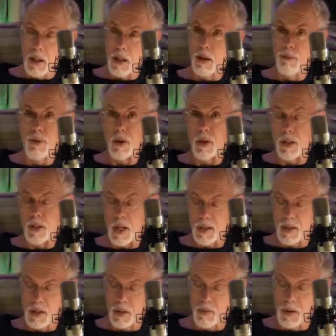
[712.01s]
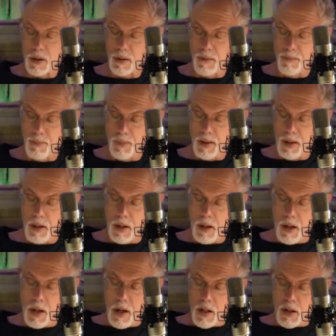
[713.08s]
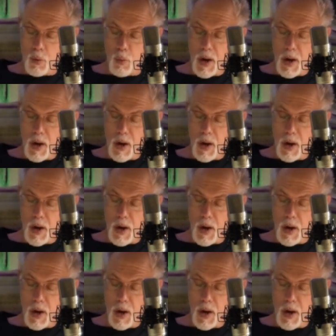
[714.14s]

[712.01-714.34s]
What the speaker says: and a very dusty one. The